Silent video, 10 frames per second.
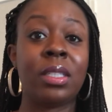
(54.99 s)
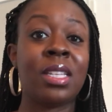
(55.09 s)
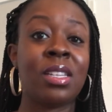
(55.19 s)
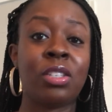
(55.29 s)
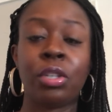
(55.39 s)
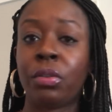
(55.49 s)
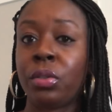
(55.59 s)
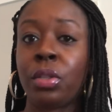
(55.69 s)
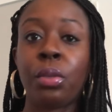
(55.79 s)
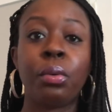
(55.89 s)
It
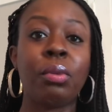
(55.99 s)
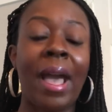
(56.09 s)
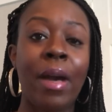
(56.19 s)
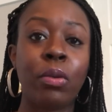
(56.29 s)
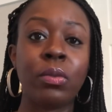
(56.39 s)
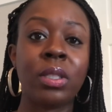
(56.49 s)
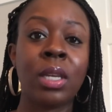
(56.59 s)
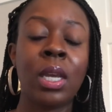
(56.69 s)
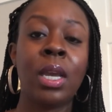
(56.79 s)
shows throughout